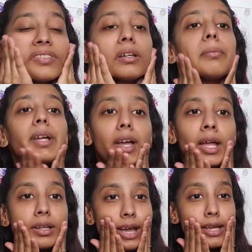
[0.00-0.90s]
Oh my
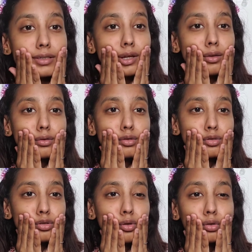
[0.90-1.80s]
god, guys, I look
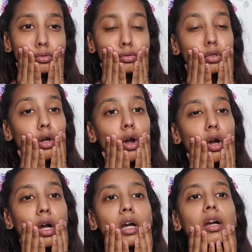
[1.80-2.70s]
so
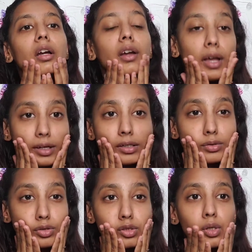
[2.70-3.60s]
dark. I
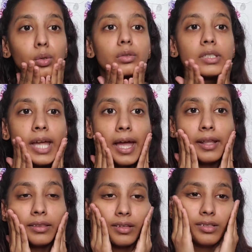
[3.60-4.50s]
got so
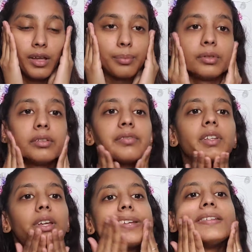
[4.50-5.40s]
tan this couple of
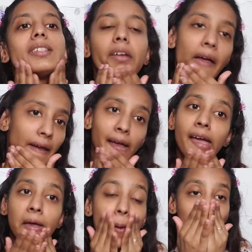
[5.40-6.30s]
days.
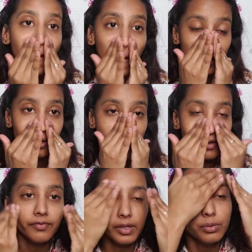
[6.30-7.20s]
And
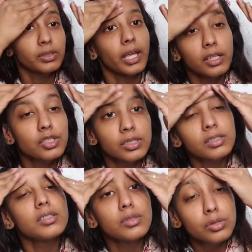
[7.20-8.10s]
my
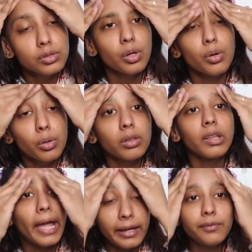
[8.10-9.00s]
foundation is so
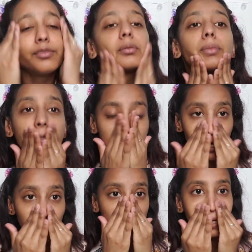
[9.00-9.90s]
light for me
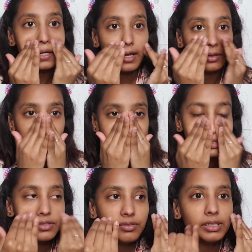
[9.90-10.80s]
now. And I
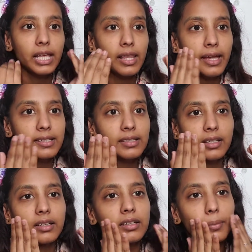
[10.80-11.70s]
just realized
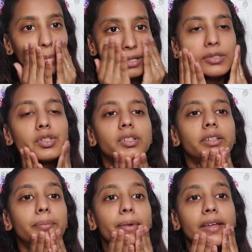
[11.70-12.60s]
it in the picture
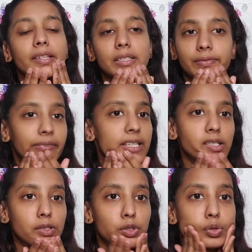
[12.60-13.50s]
that my face
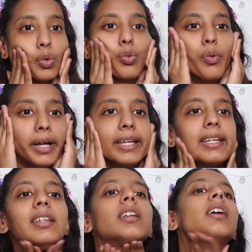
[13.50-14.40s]
is so white.